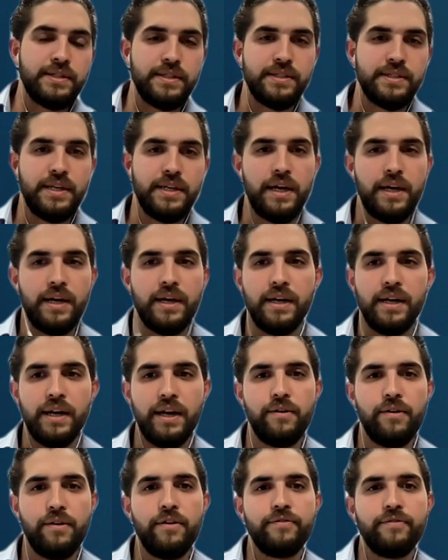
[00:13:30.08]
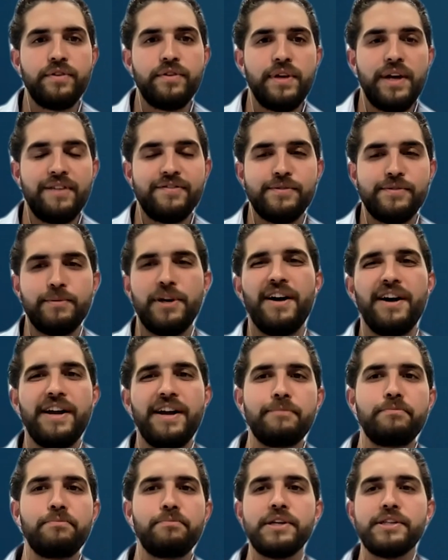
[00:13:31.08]
to stay clear of, do you have some
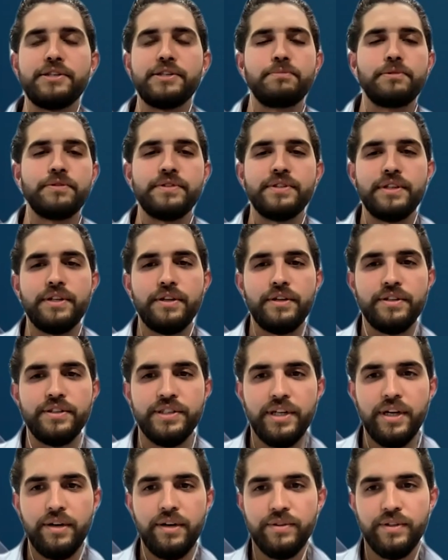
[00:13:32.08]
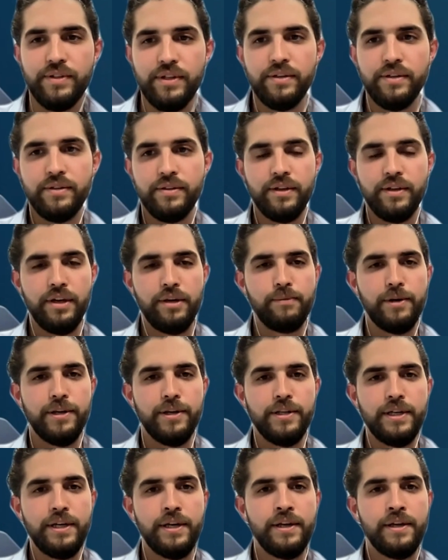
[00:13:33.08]
guiding principles that you could share with the
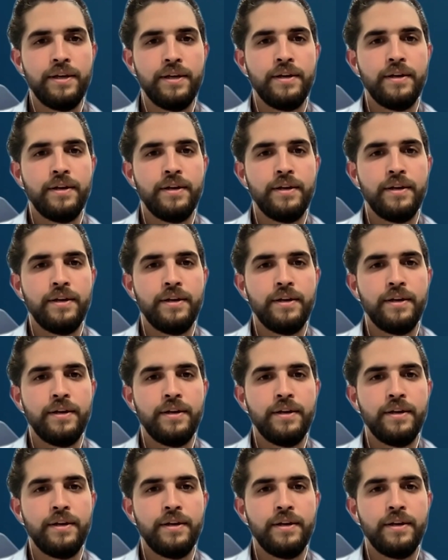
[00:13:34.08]
community?